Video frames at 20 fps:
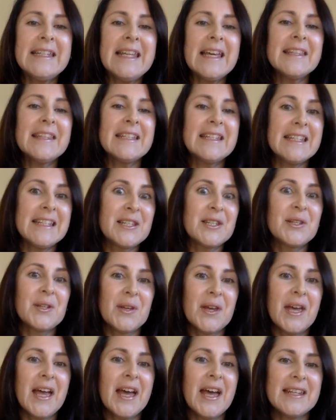now they need to
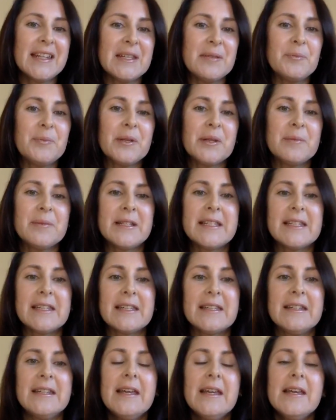know how to implement
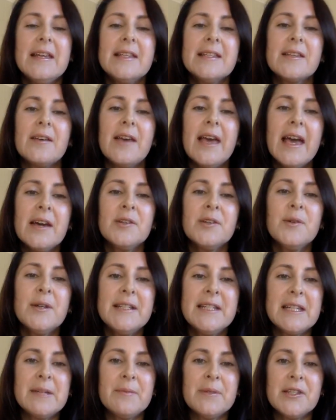it. So how do I
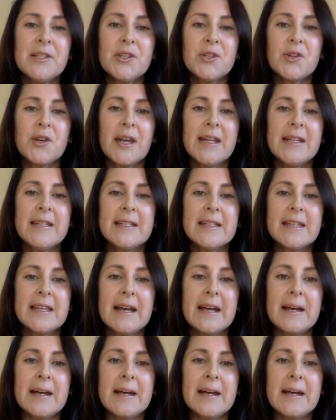demonstrate,